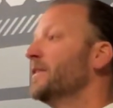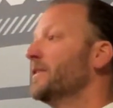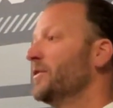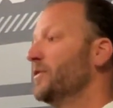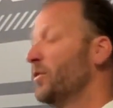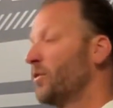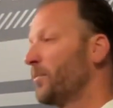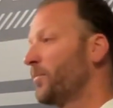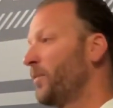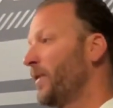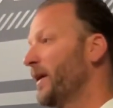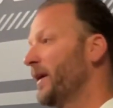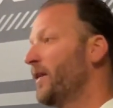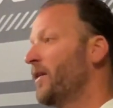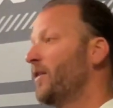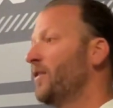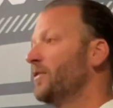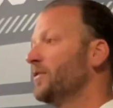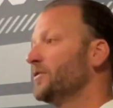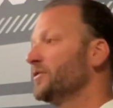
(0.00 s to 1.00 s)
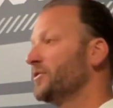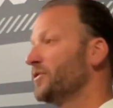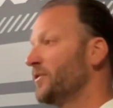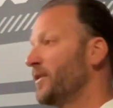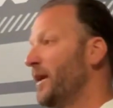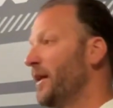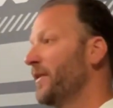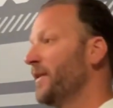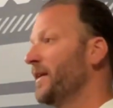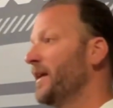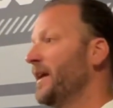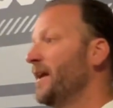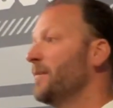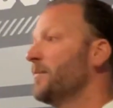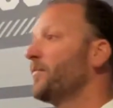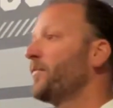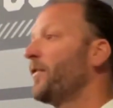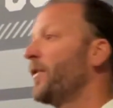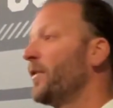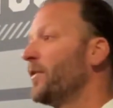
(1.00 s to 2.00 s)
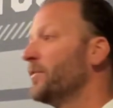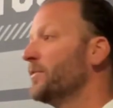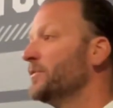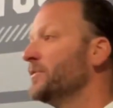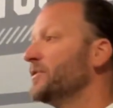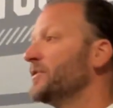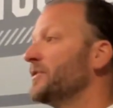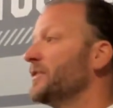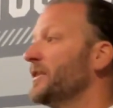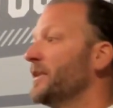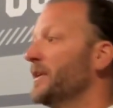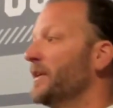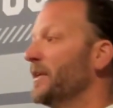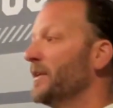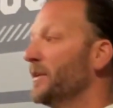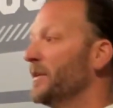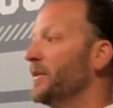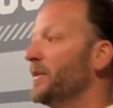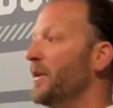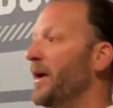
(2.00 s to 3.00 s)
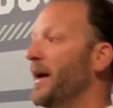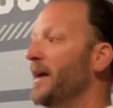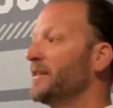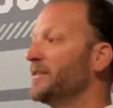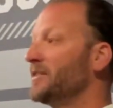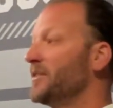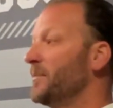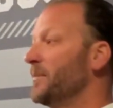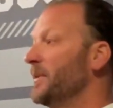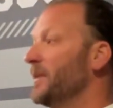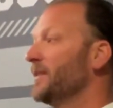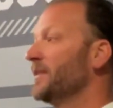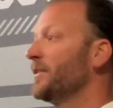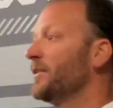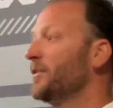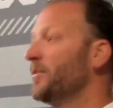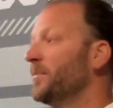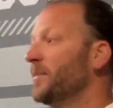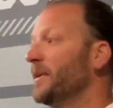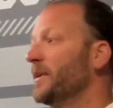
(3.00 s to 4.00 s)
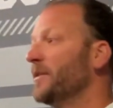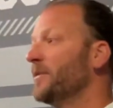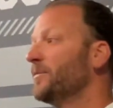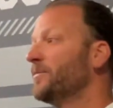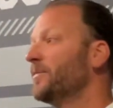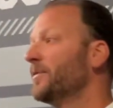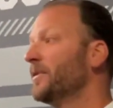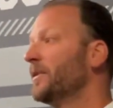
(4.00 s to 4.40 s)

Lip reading: your play calls or how the game flows. There has to be a little bit of